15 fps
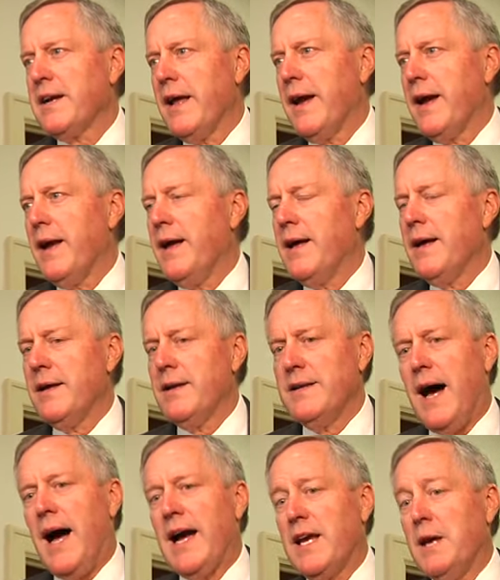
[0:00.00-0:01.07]
of
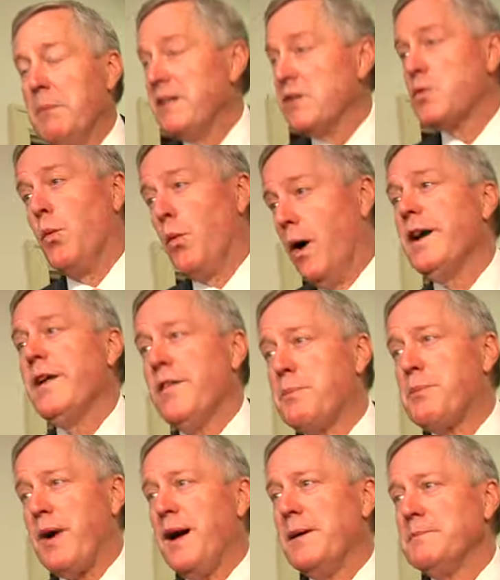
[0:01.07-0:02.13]
the Freedom uh,
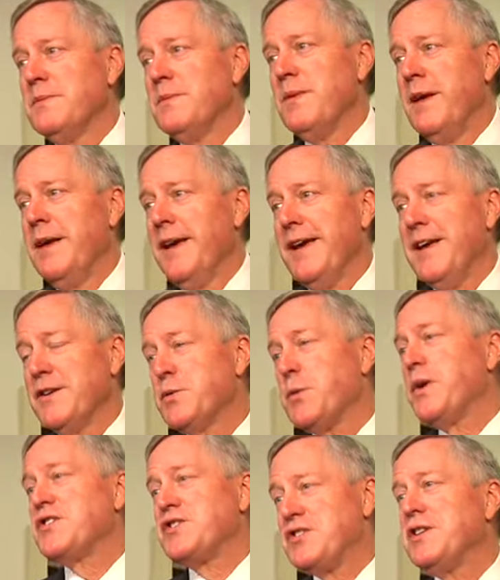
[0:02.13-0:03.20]
Caucus, a very conservative
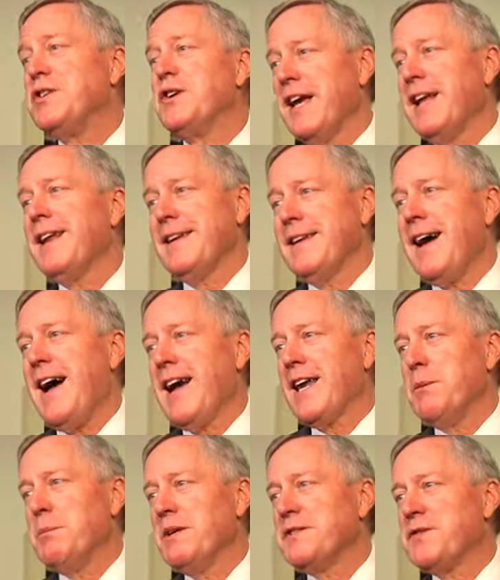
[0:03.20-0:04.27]
group of members
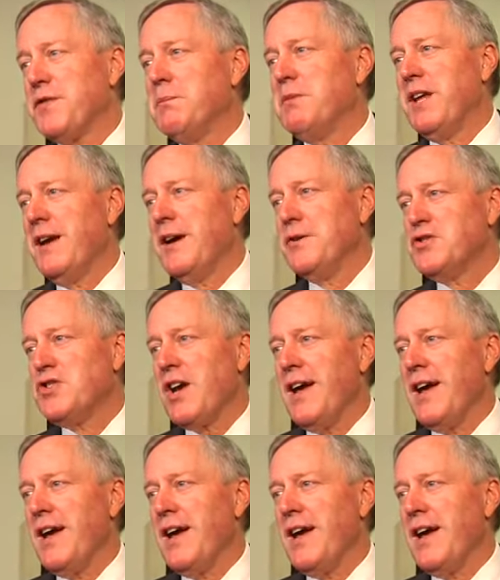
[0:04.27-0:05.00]
in the House. Uh,